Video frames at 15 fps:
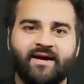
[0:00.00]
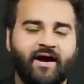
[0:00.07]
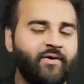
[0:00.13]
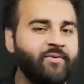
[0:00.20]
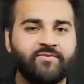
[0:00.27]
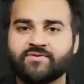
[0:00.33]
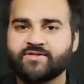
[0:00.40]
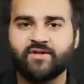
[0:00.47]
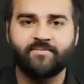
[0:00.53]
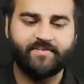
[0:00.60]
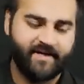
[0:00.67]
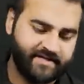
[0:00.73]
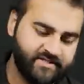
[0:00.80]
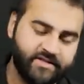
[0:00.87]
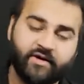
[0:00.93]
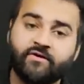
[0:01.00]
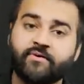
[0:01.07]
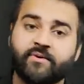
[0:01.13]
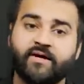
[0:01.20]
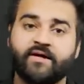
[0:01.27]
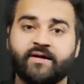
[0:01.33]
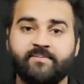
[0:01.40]
I won't stop that. So the only
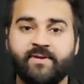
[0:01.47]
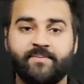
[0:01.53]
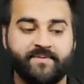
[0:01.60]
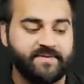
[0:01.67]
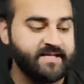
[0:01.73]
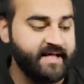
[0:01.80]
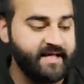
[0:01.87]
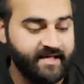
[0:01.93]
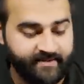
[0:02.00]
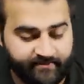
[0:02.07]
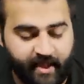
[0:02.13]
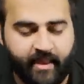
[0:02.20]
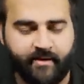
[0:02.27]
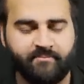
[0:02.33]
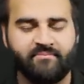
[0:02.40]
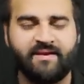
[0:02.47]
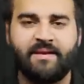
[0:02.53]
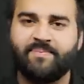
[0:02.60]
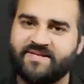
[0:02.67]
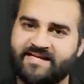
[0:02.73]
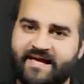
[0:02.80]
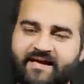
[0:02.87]
one I can manipulate, well,
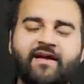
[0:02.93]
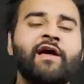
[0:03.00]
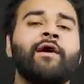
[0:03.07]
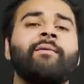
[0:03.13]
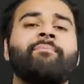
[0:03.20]
manipulate,